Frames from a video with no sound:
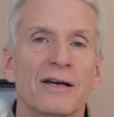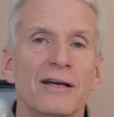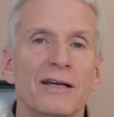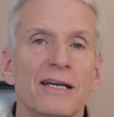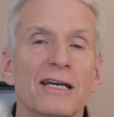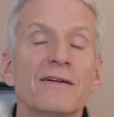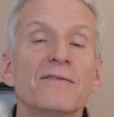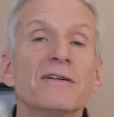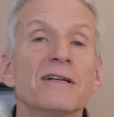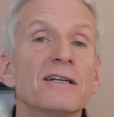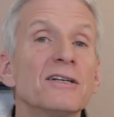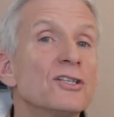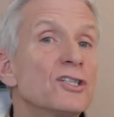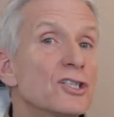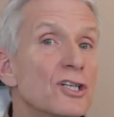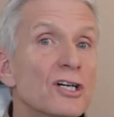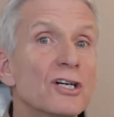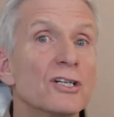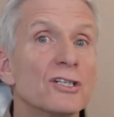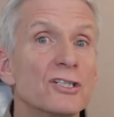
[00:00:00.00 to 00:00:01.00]
Even in
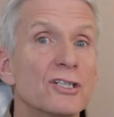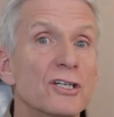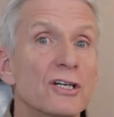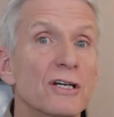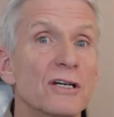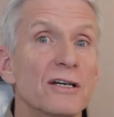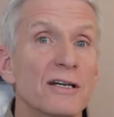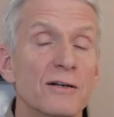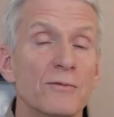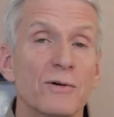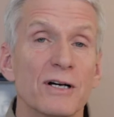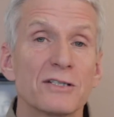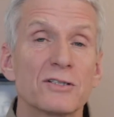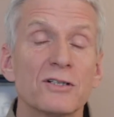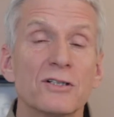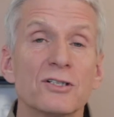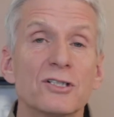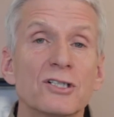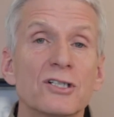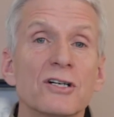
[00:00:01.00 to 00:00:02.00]
church, in
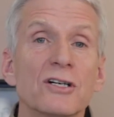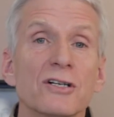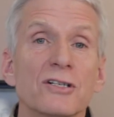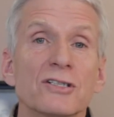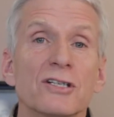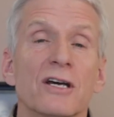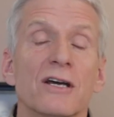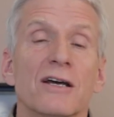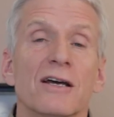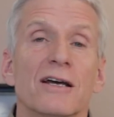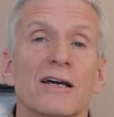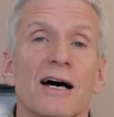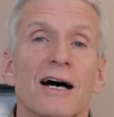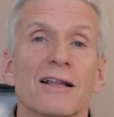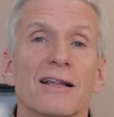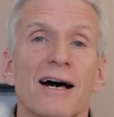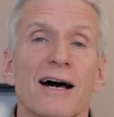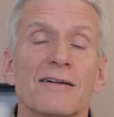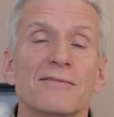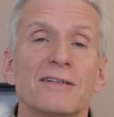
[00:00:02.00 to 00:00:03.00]
Western church, a
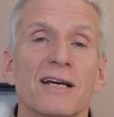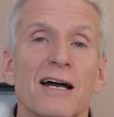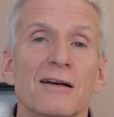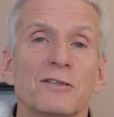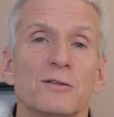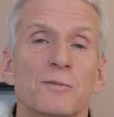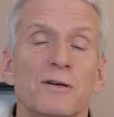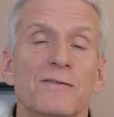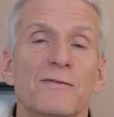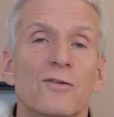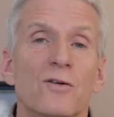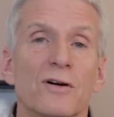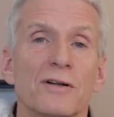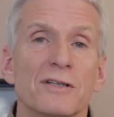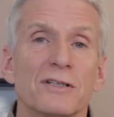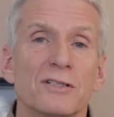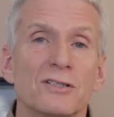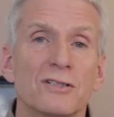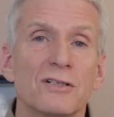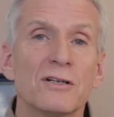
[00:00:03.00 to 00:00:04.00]
lot of times before
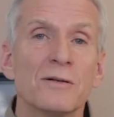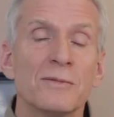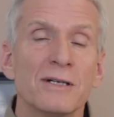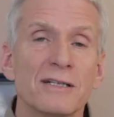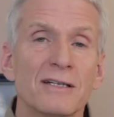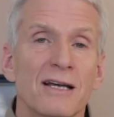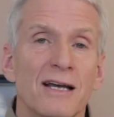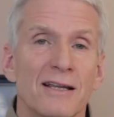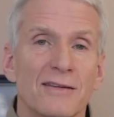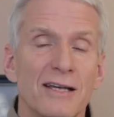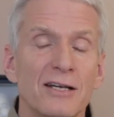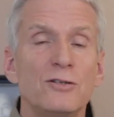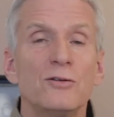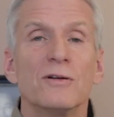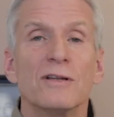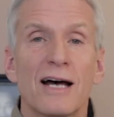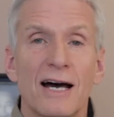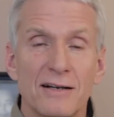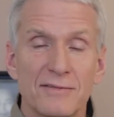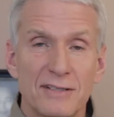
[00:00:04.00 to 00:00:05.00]
the sermon, they do a
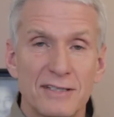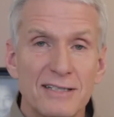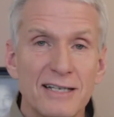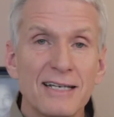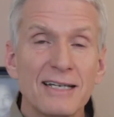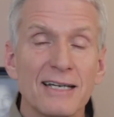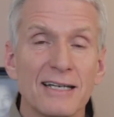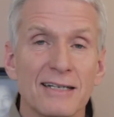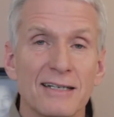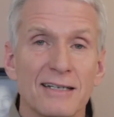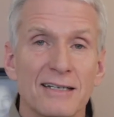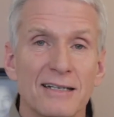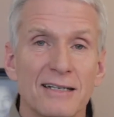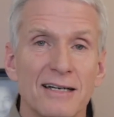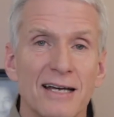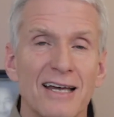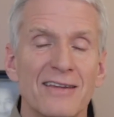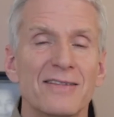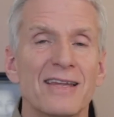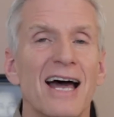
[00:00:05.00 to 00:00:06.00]
lot of singing,
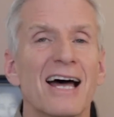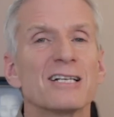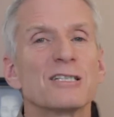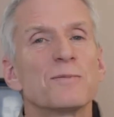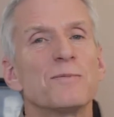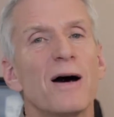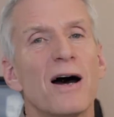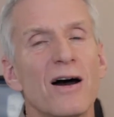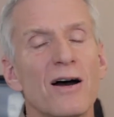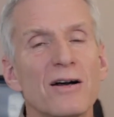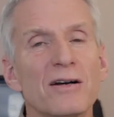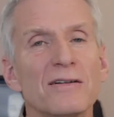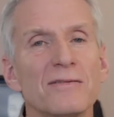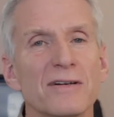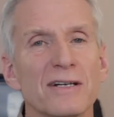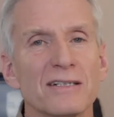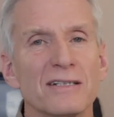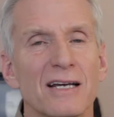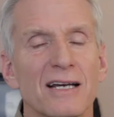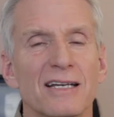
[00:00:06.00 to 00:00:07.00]
and that's part of
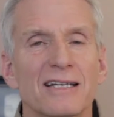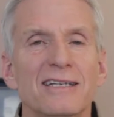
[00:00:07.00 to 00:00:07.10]
it.